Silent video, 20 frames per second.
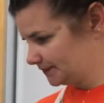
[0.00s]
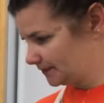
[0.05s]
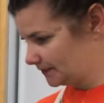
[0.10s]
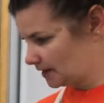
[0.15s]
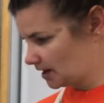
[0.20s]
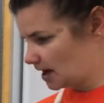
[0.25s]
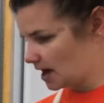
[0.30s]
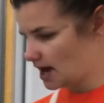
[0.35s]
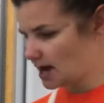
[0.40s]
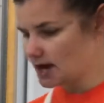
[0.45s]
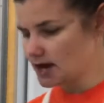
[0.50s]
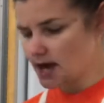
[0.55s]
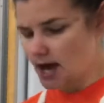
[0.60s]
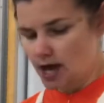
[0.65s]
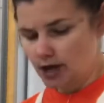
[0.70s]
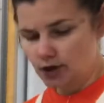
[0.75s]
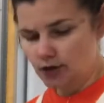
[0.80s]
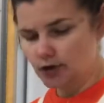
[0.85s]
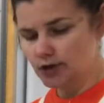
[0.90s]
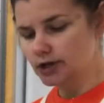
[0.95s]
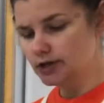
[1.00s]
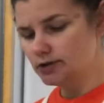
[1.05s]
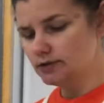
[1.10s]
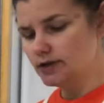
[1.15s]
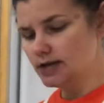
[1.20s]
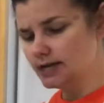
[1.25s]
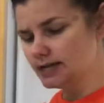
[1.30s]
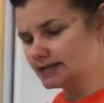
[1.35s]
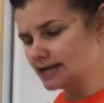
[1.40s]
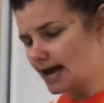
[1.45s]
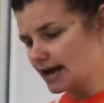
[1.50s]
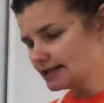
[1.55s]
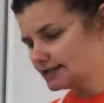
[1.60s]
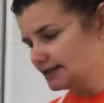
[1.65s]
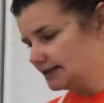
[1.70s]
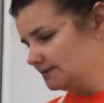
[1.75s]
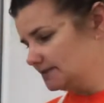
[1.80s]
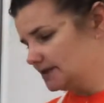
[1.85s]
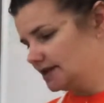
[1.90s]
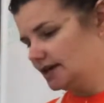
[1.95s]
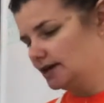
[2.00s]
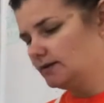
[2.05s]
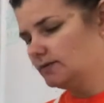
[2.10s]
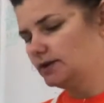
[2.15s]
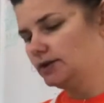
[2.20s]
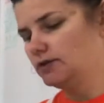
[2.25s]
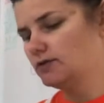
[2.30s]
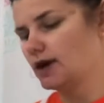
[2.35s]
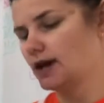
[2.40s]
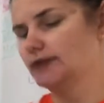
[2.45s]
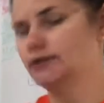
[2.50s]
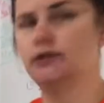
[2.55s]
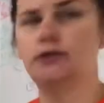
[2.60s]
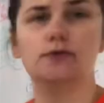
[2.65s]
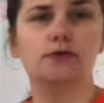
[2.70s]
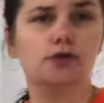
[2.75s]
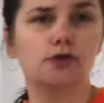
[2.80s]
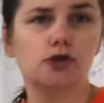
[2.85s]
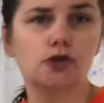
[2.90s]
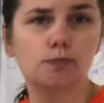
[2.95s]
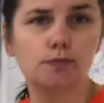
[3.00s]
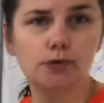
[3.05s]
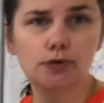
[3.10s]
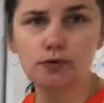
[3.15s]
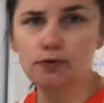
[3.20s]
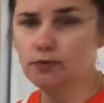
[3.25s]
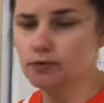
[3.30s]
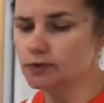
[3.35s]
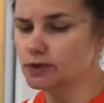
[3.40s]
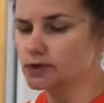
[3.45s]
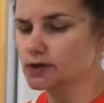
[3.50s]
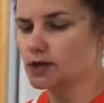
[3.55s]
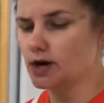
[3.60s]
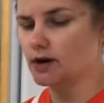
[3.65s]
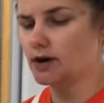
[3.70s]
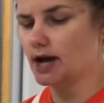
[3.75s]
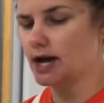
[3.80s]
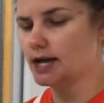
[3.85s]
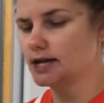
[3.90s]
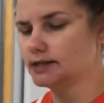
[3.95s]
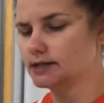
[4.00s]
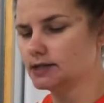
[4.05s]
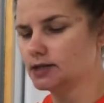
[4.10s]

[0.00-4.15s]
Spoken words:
Okay, you're gonna do the exact same thing when you guys use your spoons, all right?